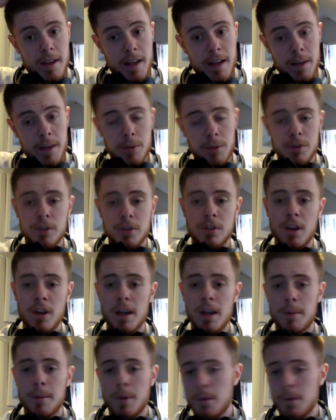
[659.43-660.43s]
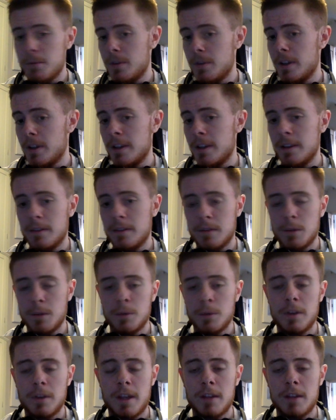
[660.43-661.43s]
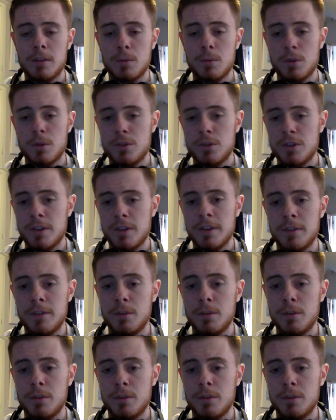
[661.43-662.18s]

And it was a good time. Hopefully you was there to watch it.